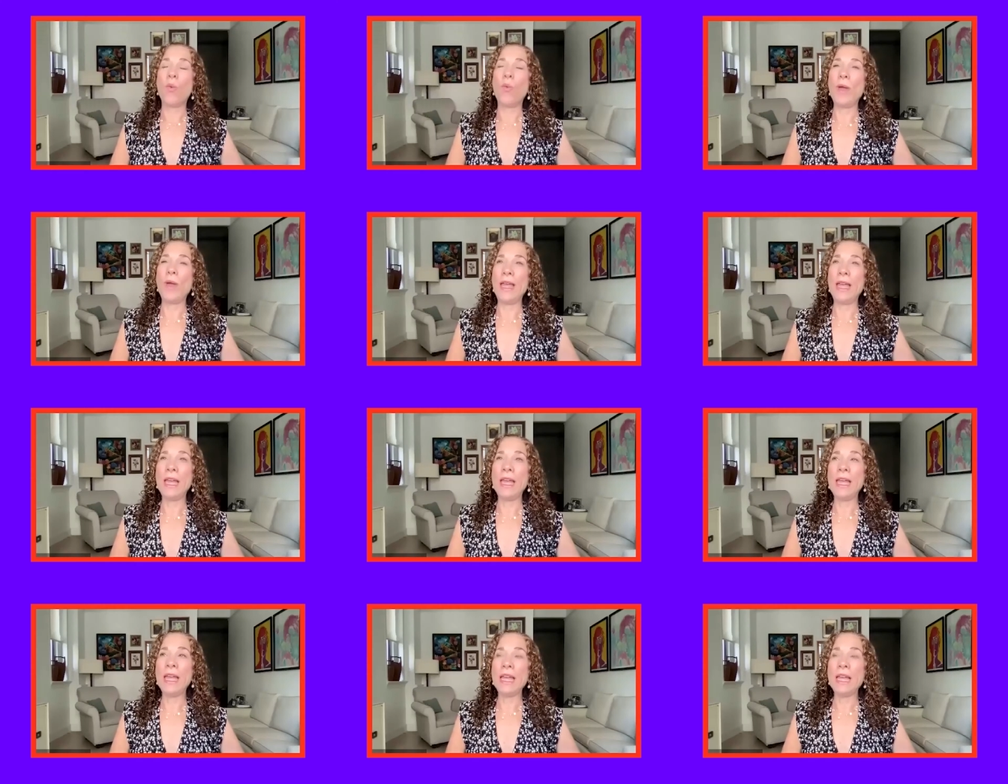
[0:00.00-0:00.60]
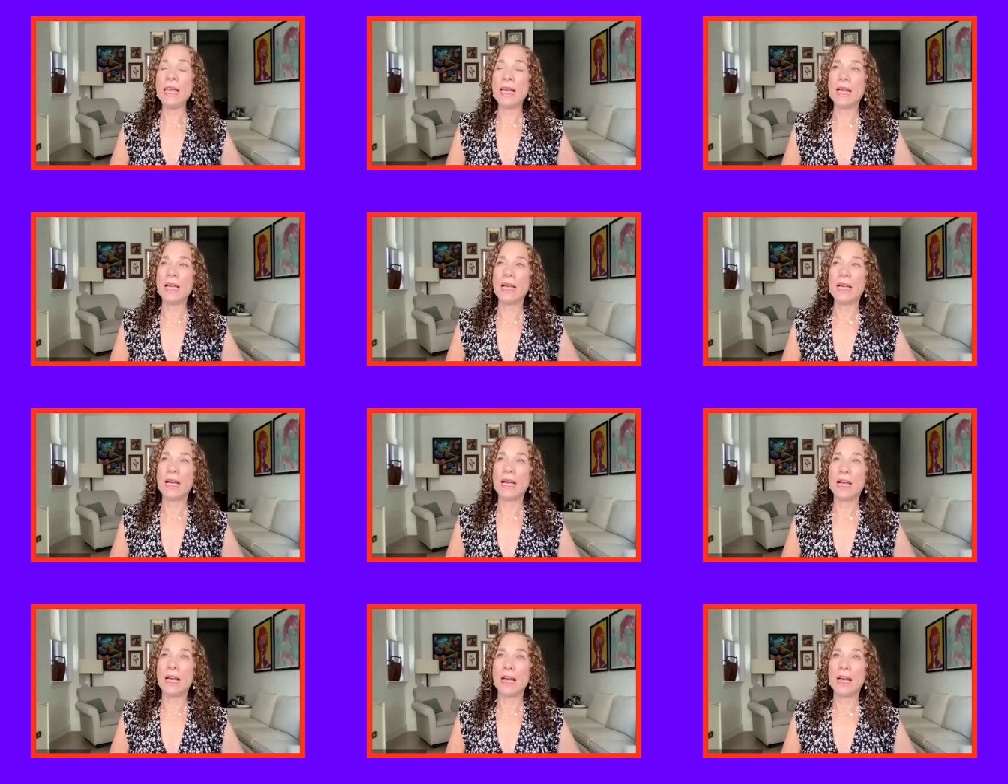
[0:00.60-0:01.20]
we
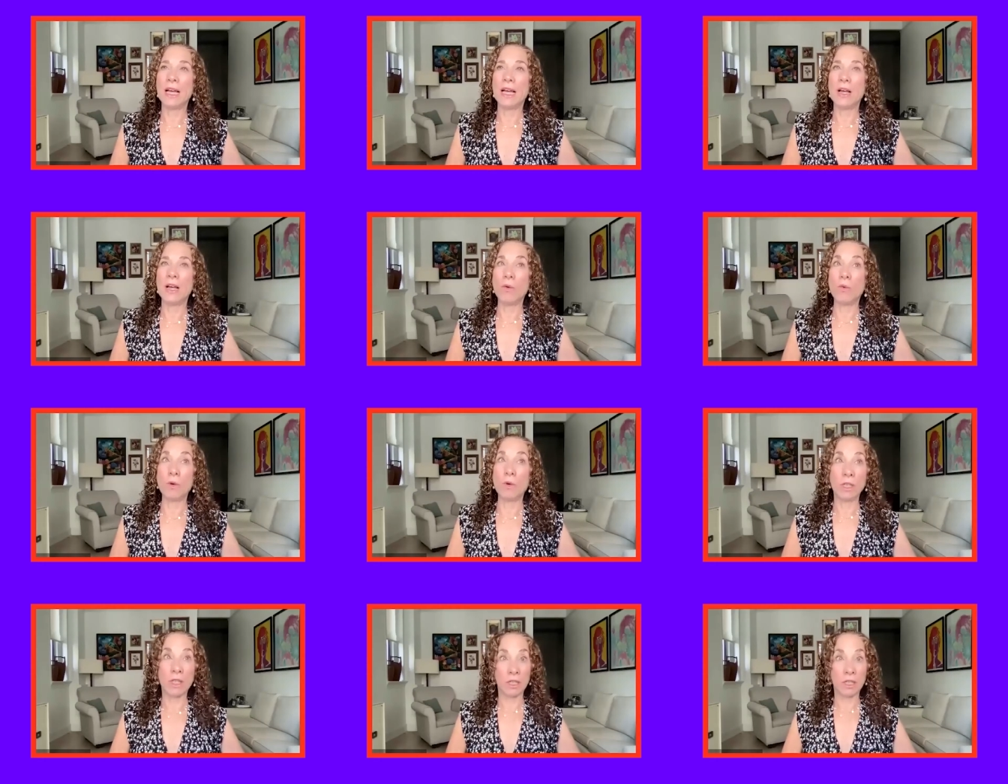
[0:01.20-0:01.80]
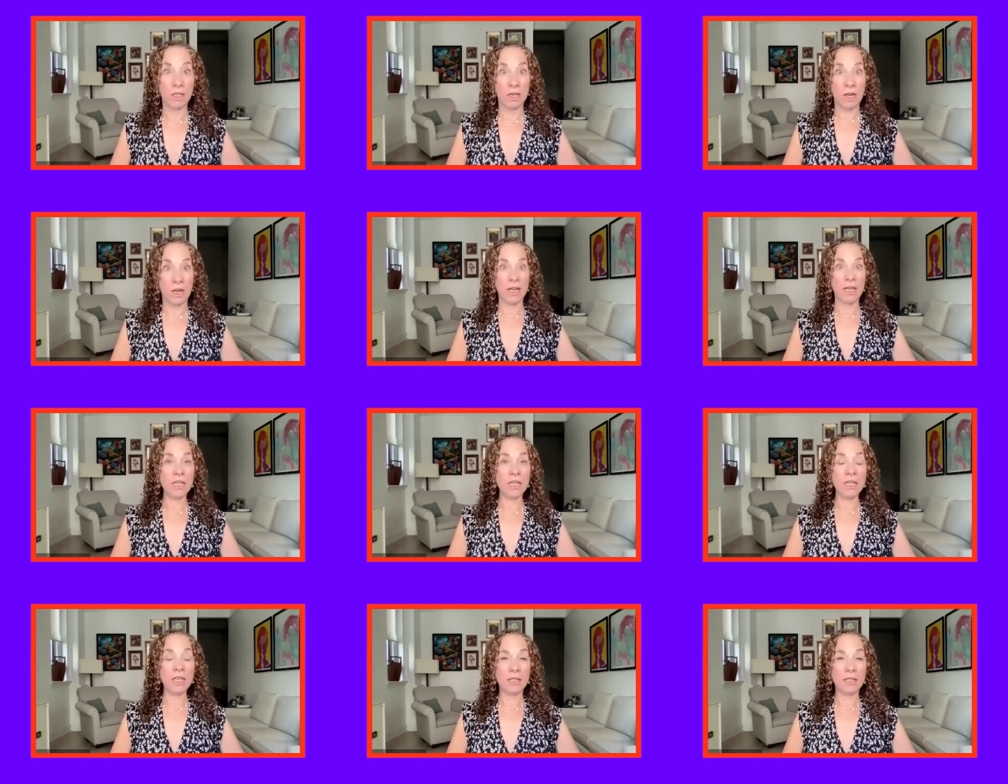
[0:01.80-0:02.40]
were
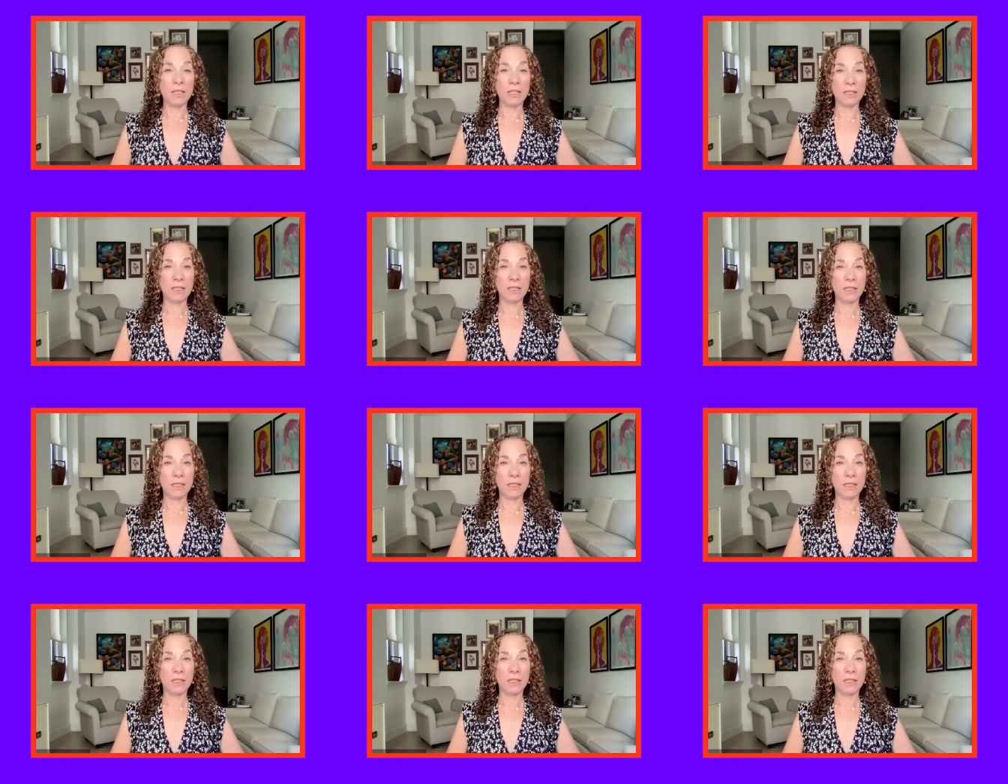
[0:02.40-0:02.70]
stunned